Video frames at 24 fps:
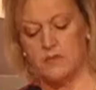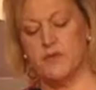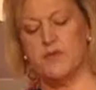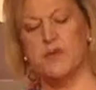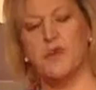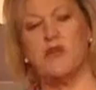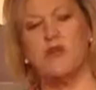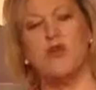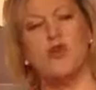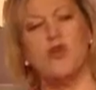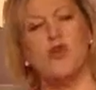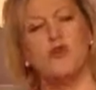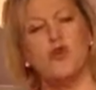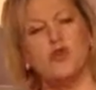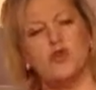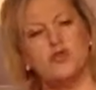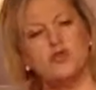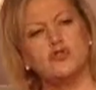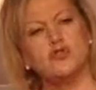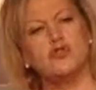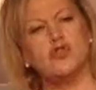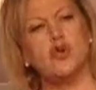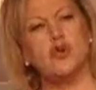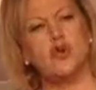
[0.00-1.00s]
But there are
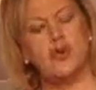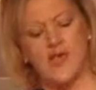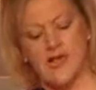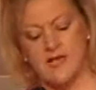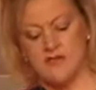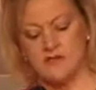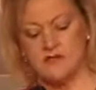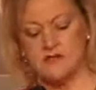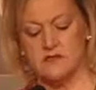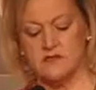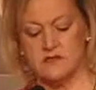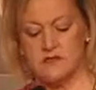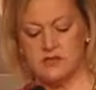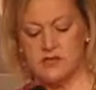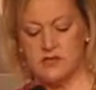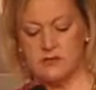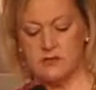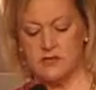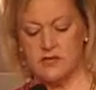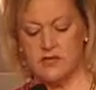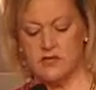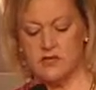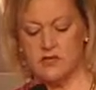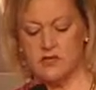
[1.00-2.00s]
also lessons to
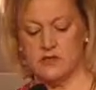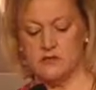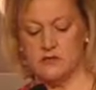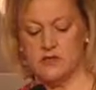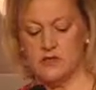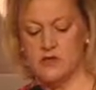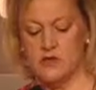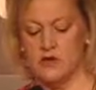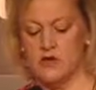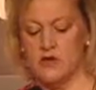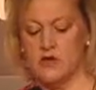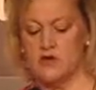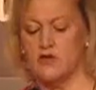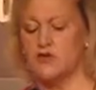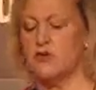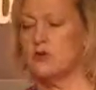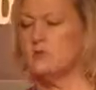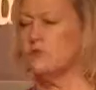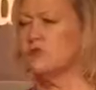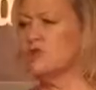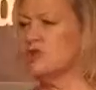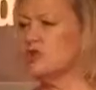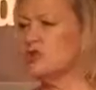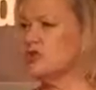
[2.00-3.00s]
be learnt
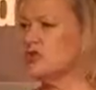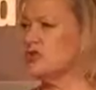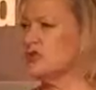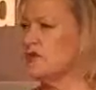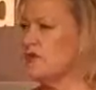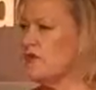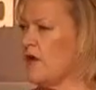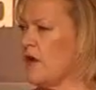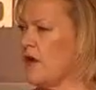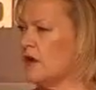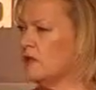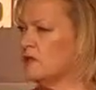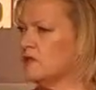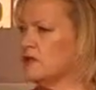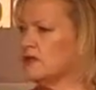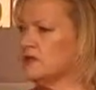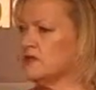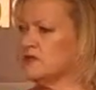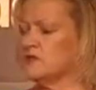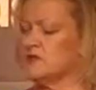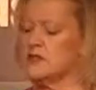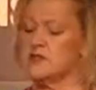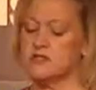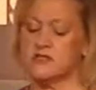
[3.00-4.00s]
from such
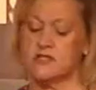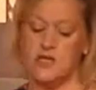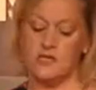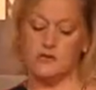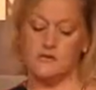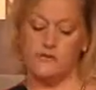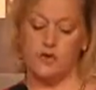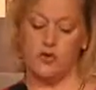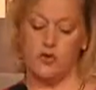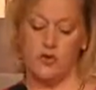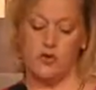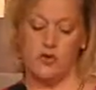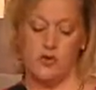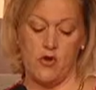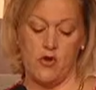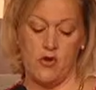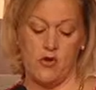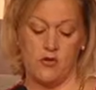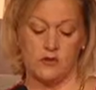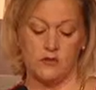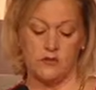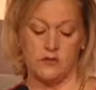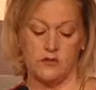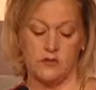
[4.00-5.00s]
developments, successful or
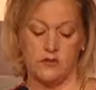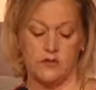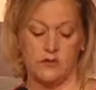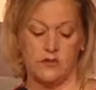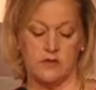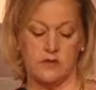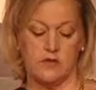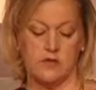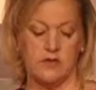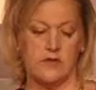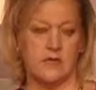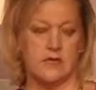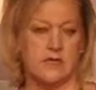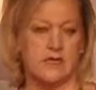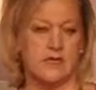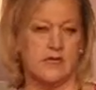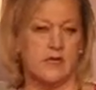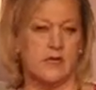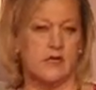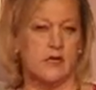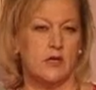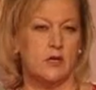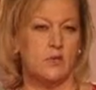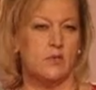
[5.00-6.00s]
not.
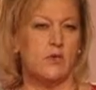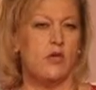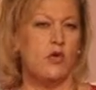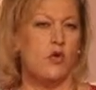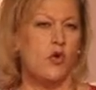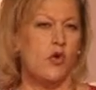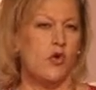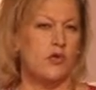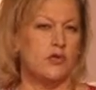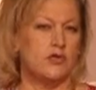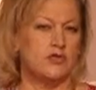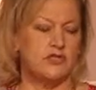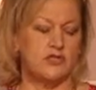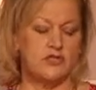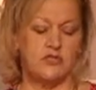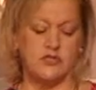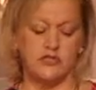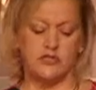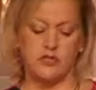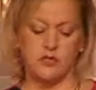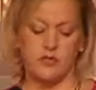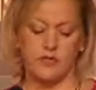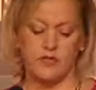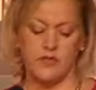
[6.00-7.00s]
We launched
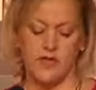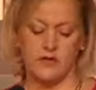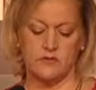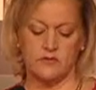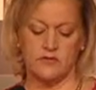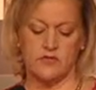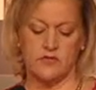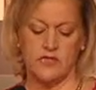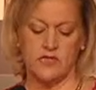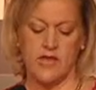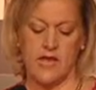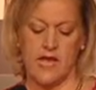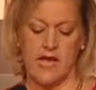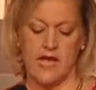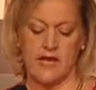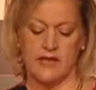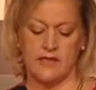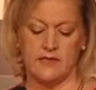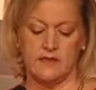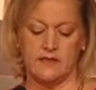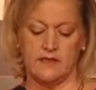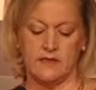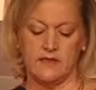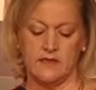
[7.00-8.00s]
in
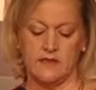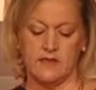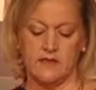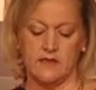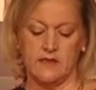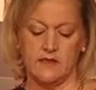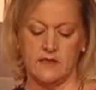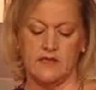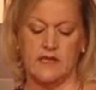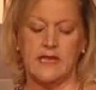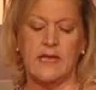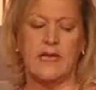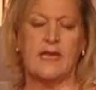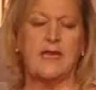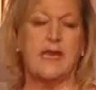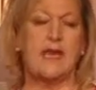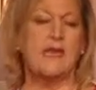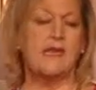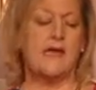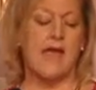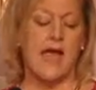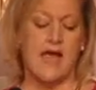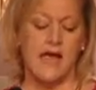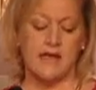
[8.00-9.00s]
2009 an
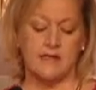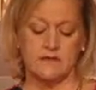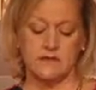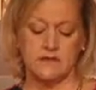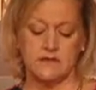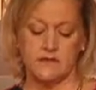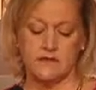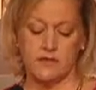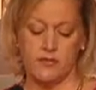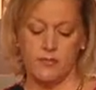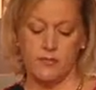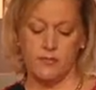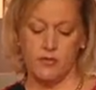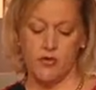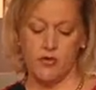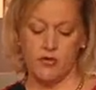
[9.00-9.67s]
enhanced